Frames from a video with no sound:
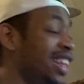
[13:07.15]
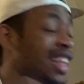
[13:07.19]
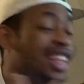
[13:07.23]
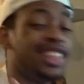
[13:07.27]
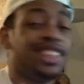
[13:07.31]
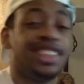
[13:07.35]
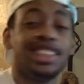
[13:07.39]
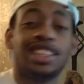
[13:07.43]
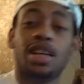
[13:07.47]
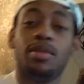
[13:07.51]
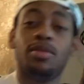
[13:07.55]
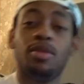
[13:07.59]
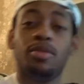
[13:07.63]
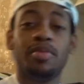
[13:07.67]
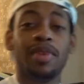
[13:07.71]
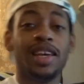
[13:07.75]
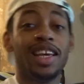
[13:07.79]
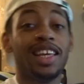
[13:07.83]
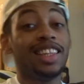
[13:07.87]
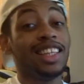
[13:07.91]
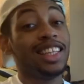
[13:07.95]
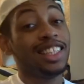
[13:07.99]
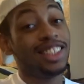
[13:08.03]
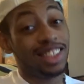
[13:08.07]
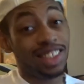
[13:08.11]
This summer,
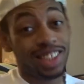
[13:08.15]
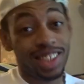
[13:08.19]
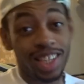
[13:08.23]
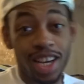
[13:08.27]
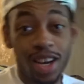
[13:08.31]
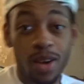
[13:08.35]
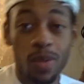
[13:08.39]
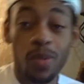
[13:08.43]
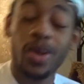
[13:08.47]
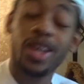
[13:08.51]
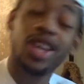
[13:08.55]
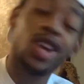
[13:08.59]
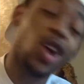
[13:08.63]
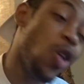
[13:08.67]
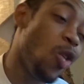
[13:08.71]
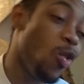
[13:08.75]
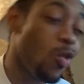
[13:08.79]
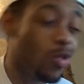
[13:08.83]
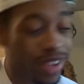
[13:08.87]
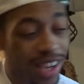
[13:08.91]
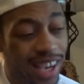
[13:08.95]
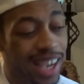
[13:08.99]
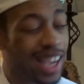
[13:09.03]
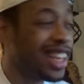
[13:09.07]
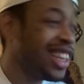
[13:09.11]
man, this year, we
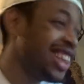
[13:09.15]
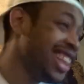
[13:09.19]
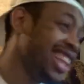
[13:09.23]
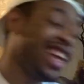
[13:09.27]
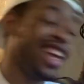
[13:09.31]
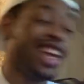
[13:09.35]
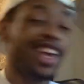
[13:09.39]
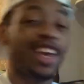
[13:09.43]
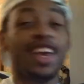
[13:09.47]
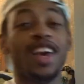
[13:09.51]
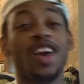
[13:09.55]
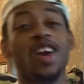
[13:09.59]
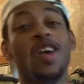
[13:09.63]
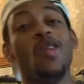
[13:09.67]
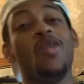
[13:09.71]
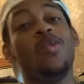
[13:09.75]
gonna get lit.